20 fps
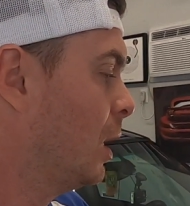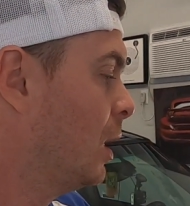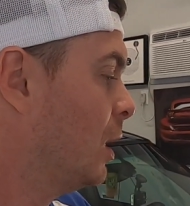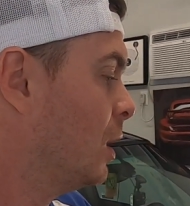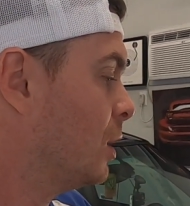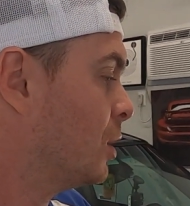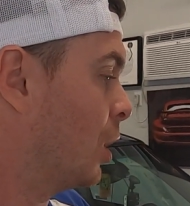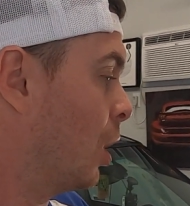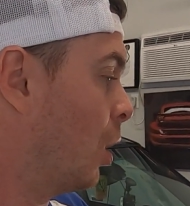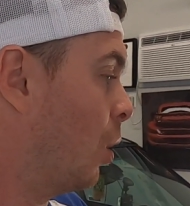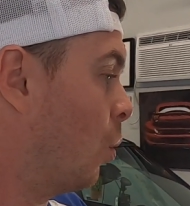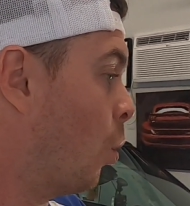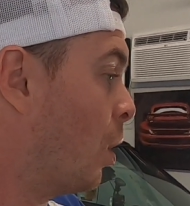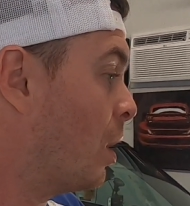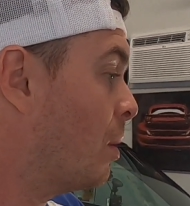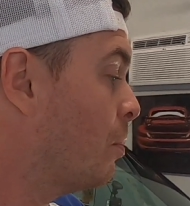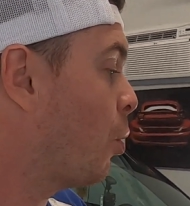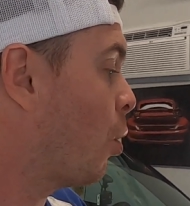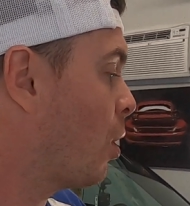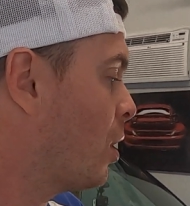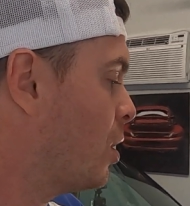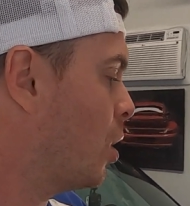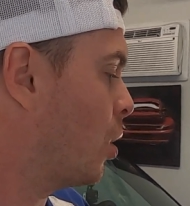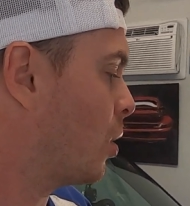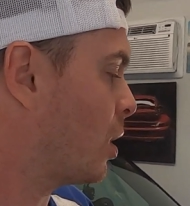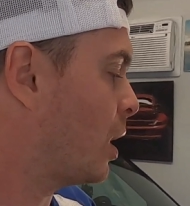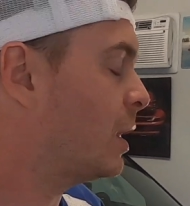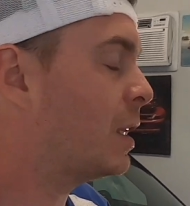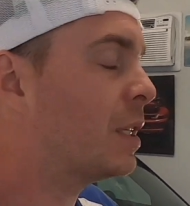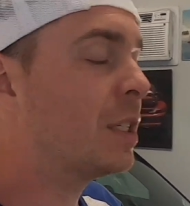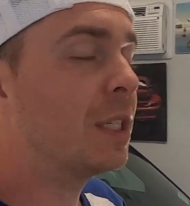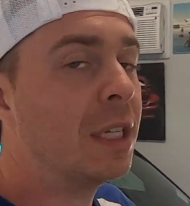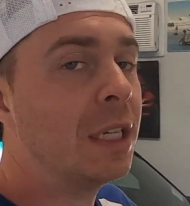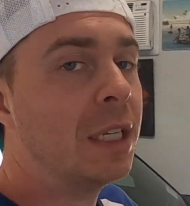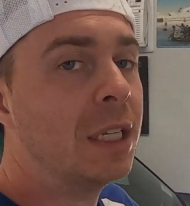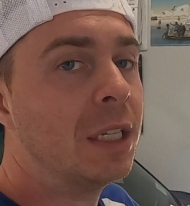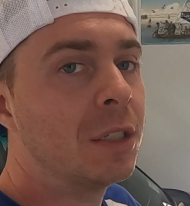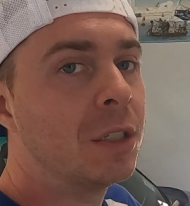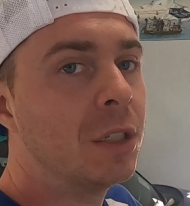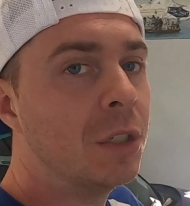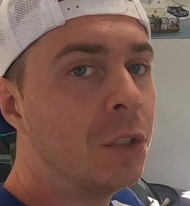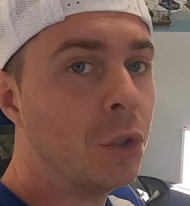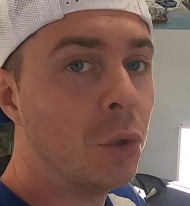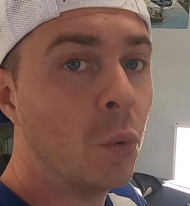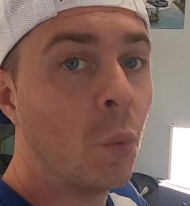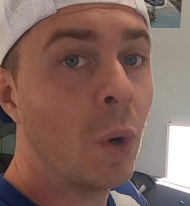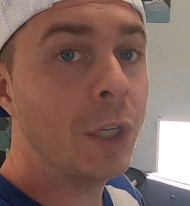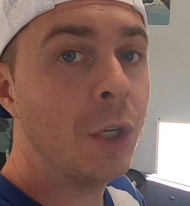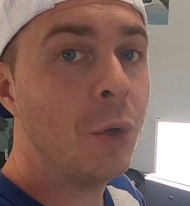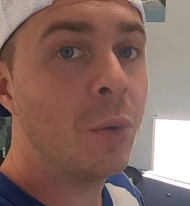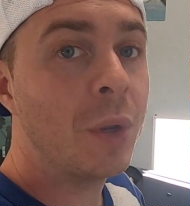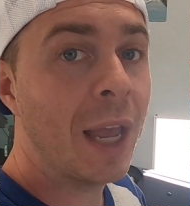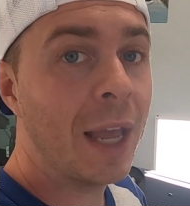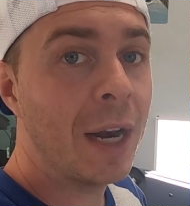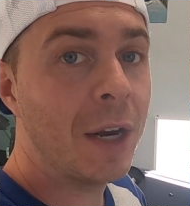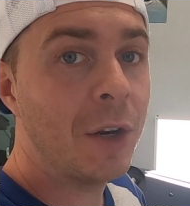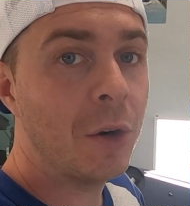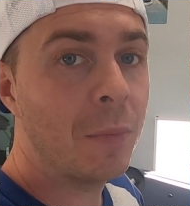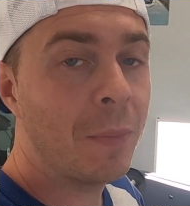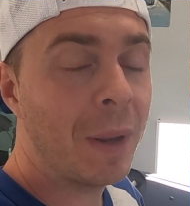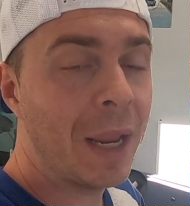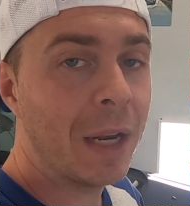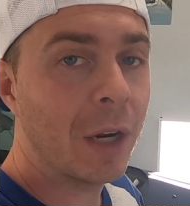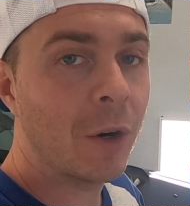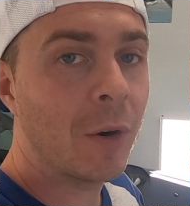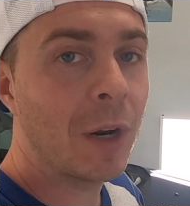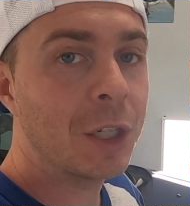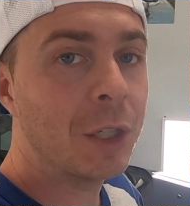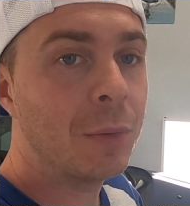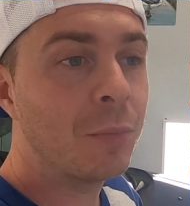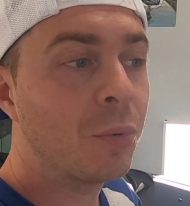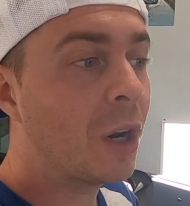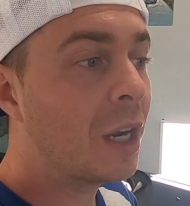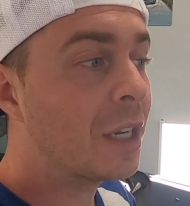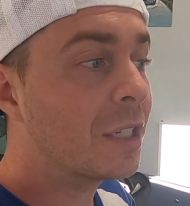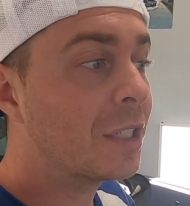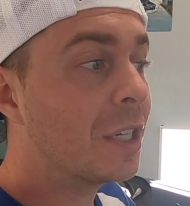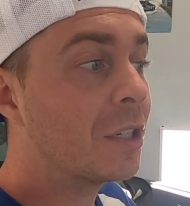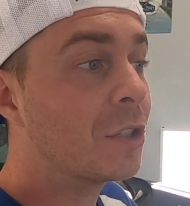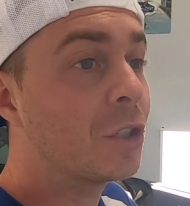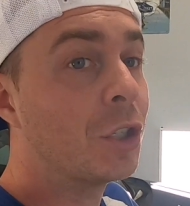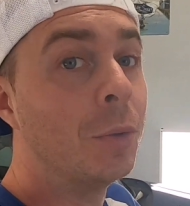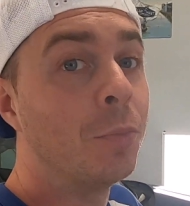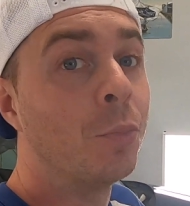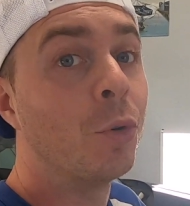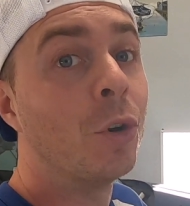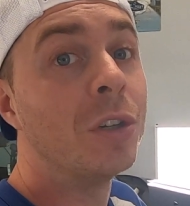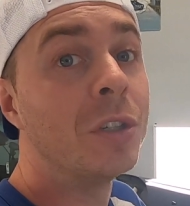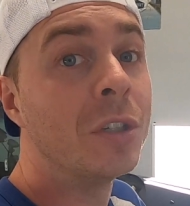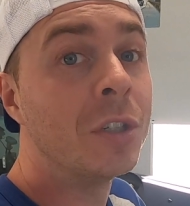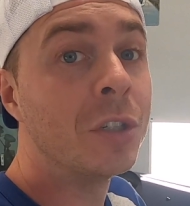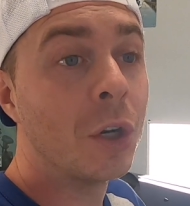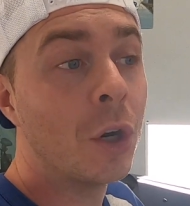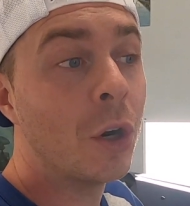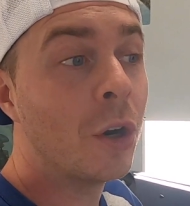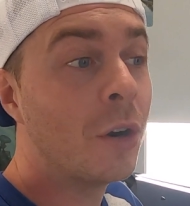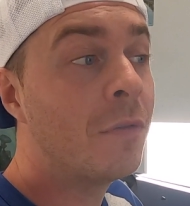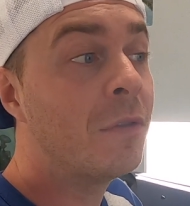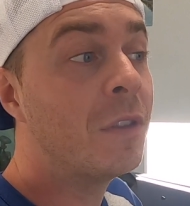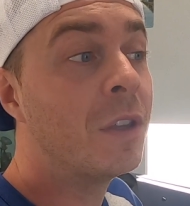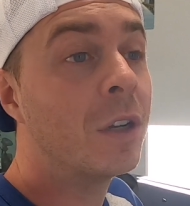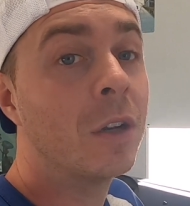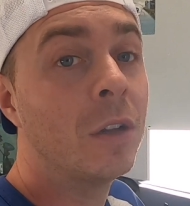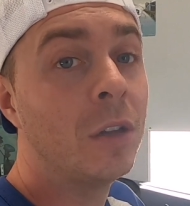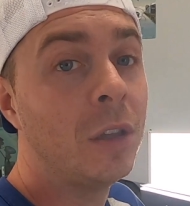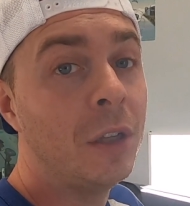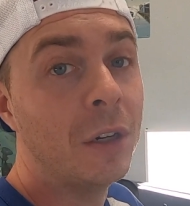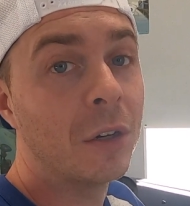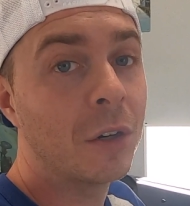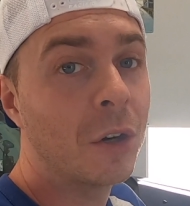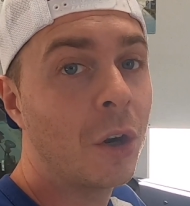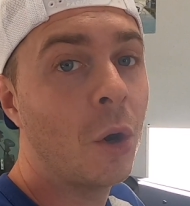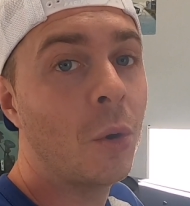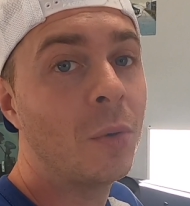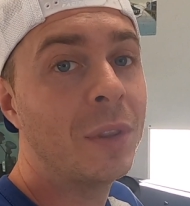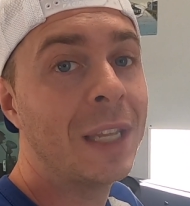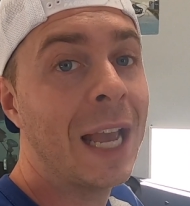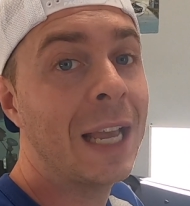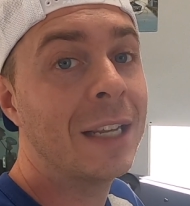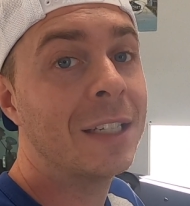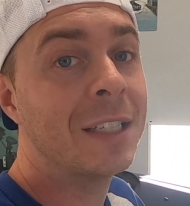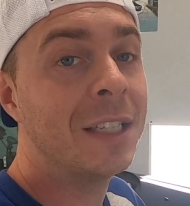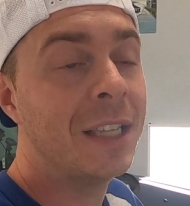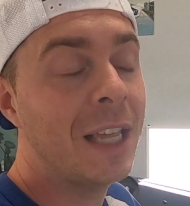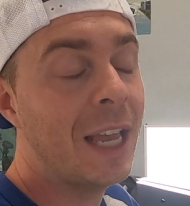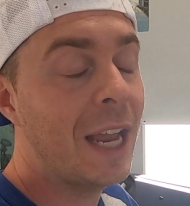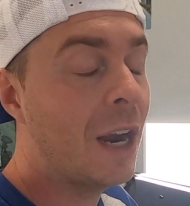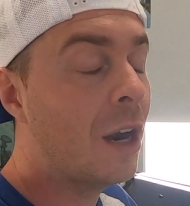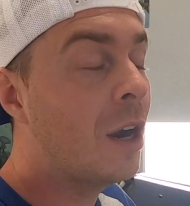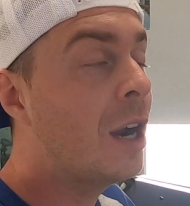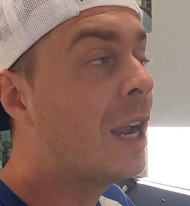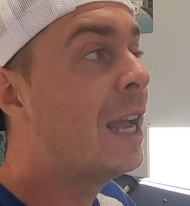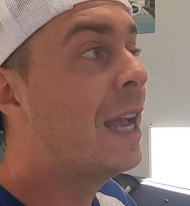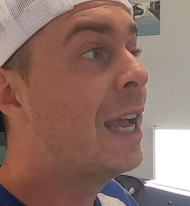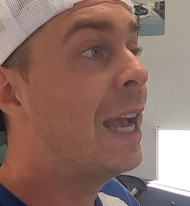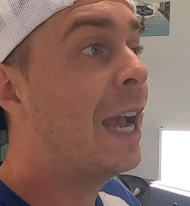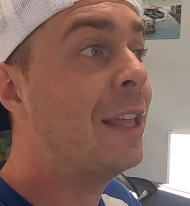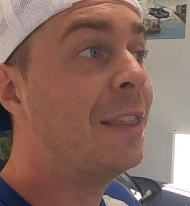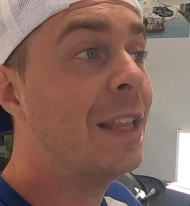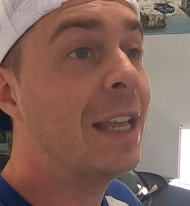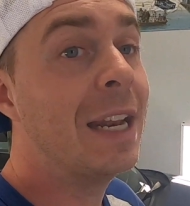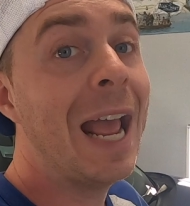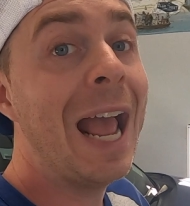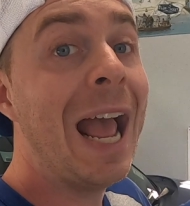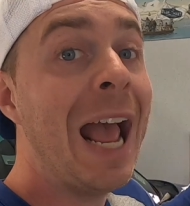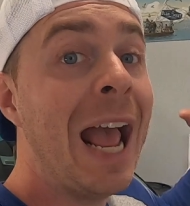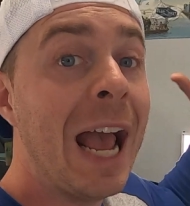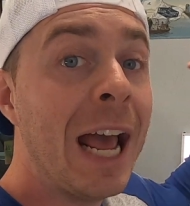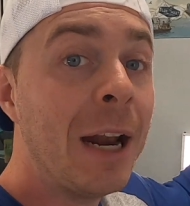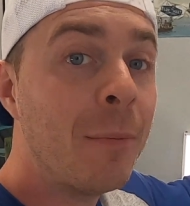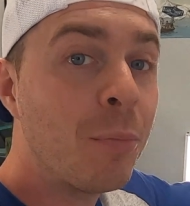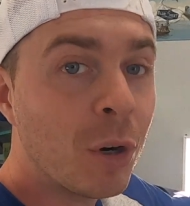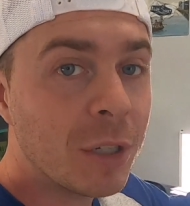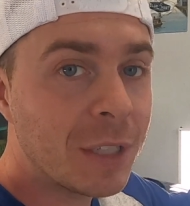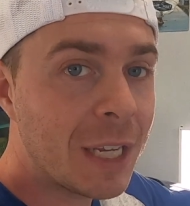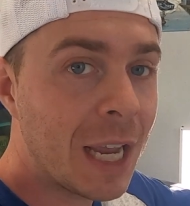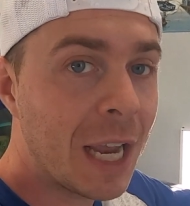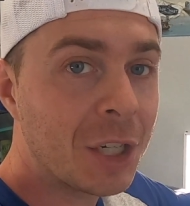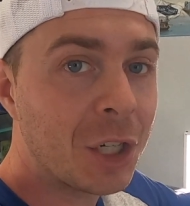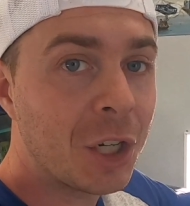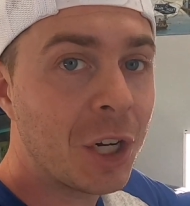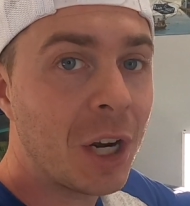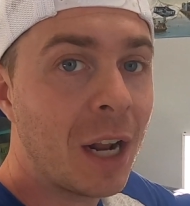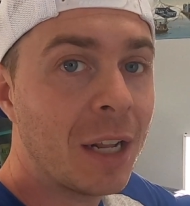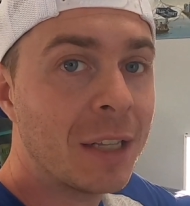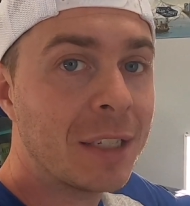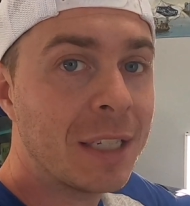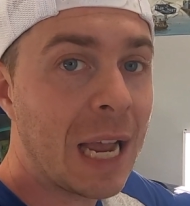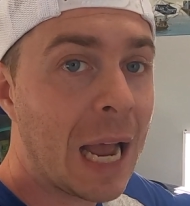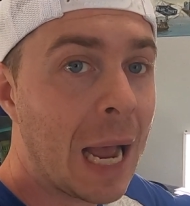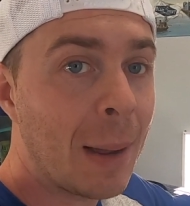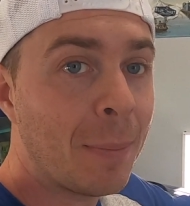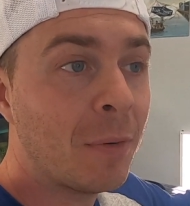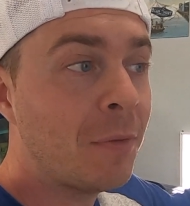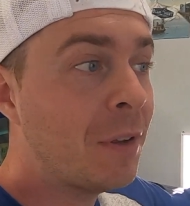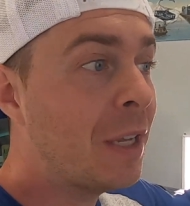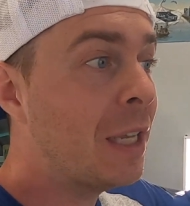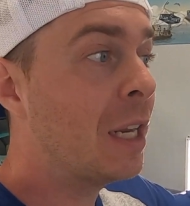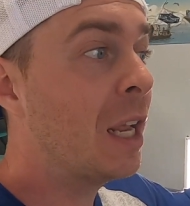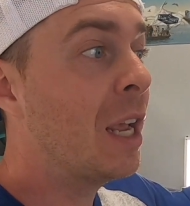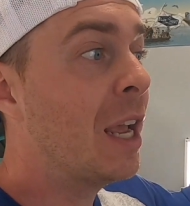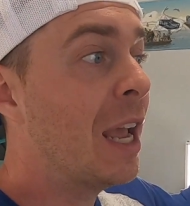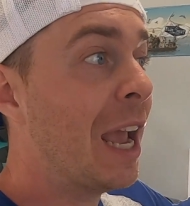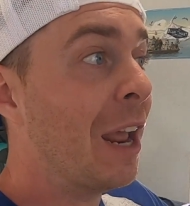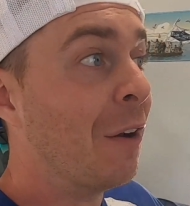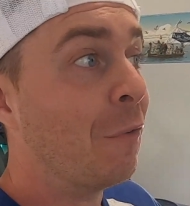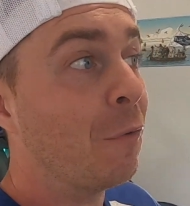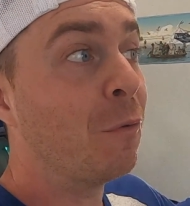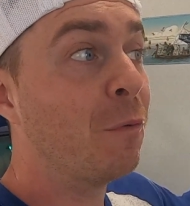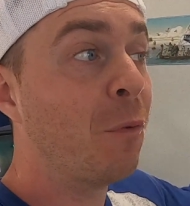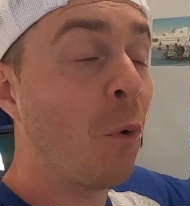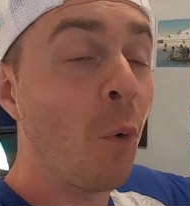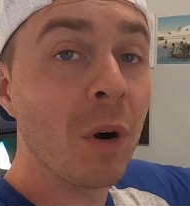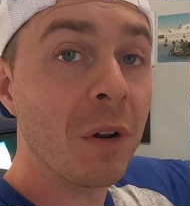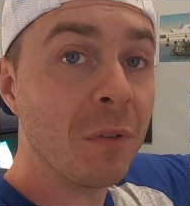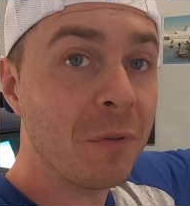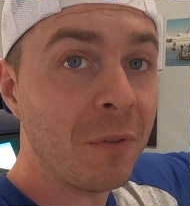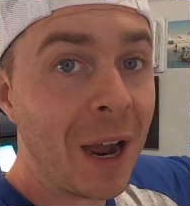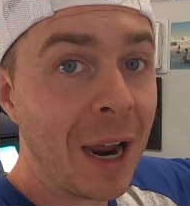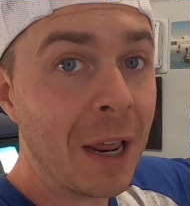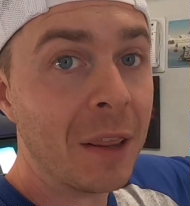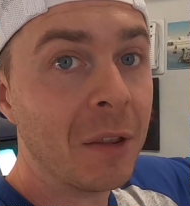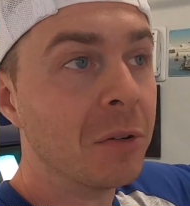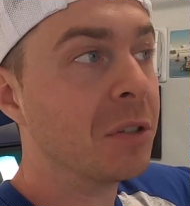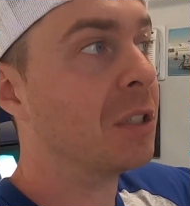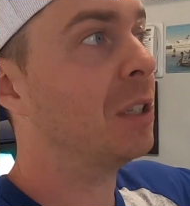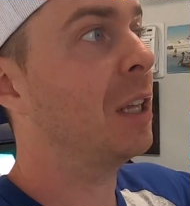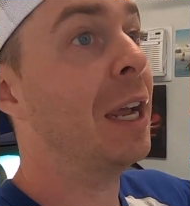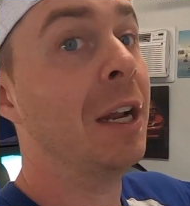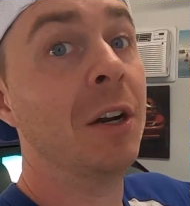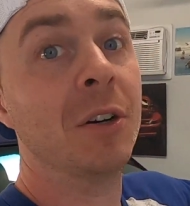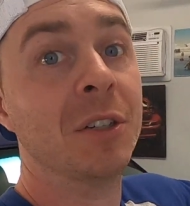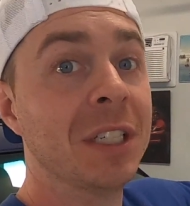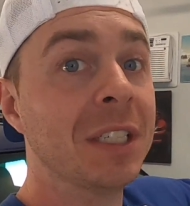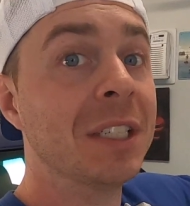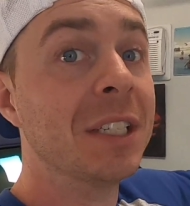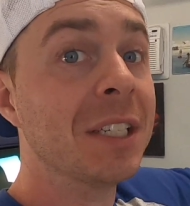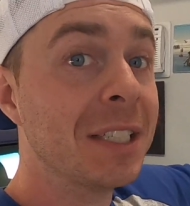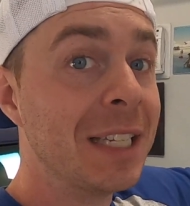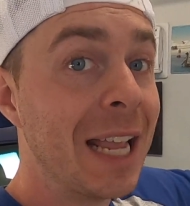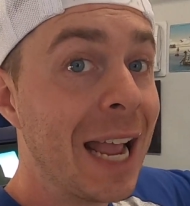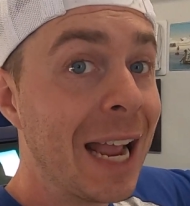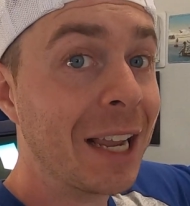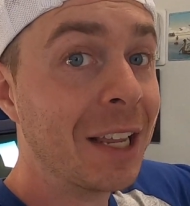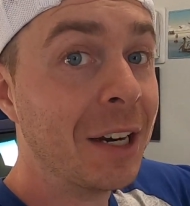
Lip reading: So one important note on this is do what you can in your paint correction process to preserve the clear coat that's there, and then add protection on top of it and fortify those layers and stack it